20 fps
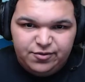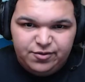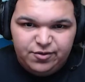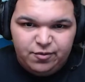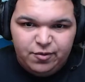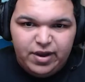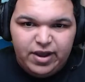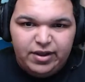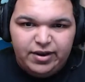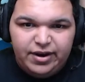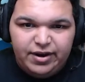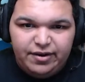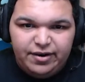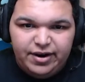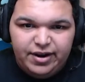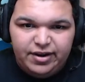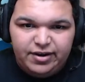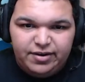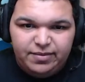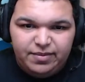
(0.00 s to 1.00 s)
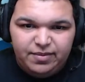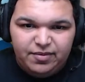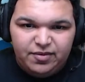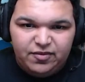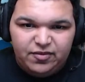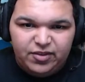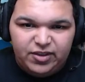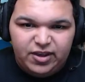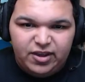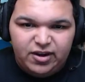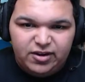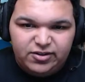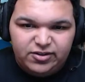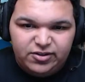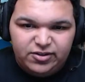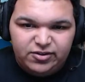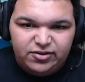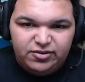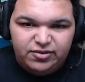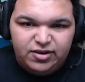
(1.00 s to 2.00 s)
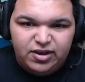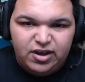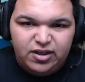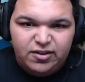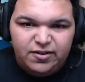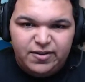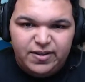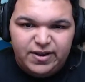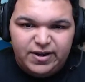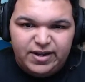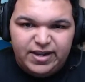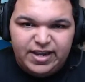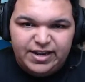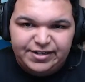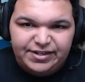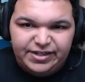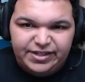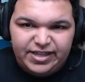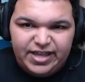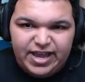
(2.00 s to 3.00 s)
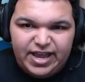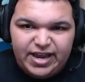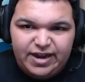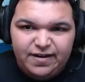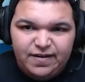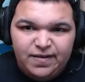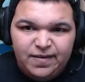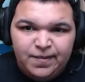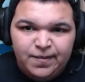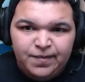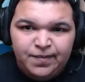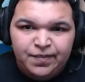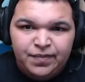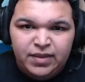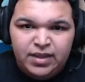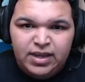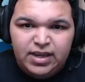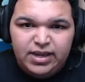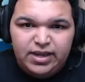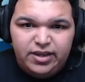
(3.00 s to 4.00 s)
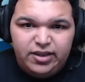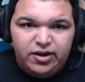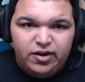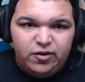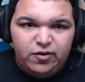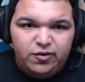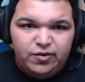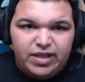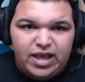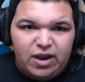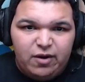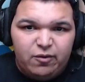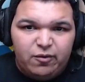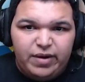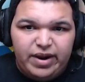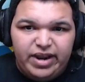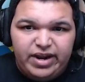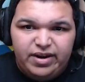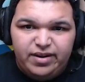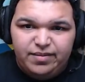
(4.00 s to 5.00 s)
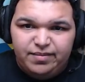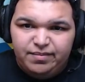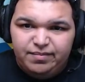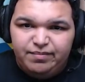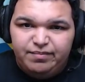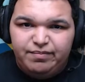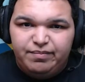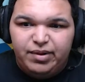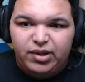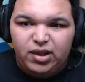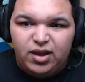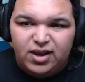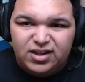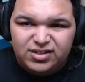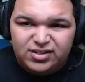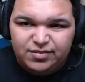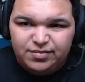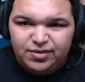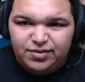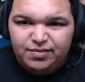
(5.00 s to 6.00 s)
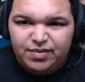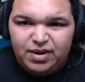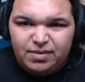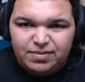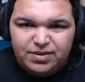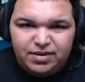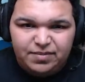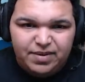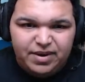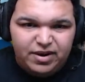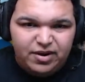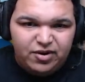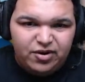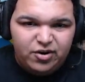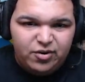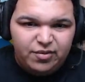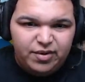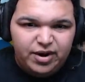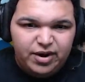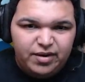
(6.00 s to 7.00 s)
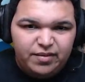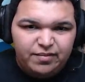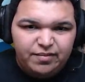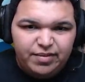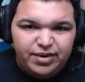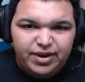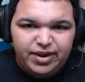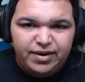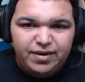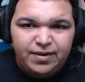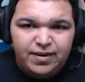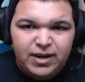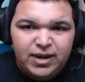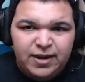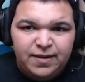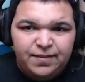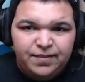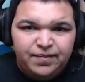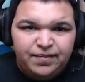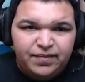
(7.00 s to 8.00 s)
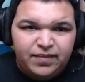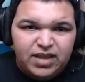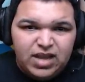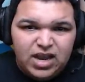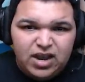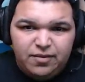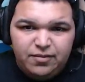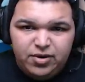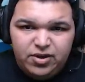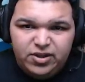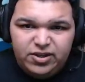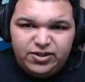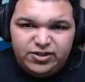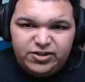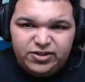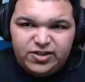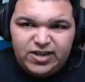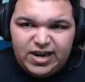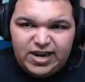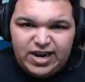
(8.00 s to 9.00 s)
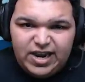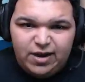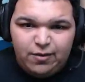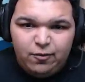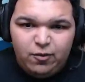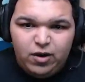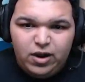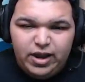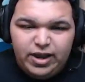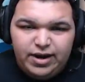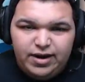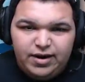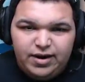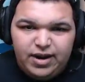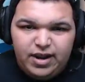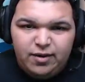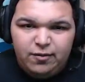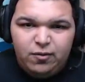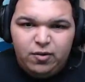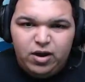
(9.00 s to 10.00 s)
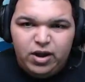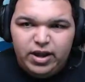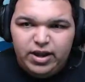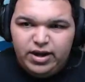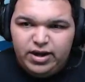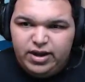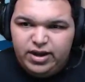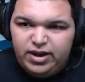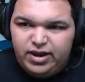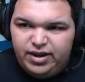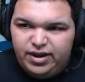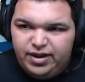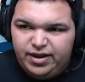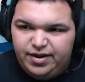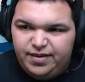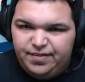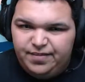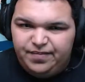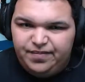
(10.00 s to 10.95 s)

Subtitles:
the wild area, to be really honest with you, other than catching that, that random Blossom who popped up out of nowhere. But I'm really just like, I want that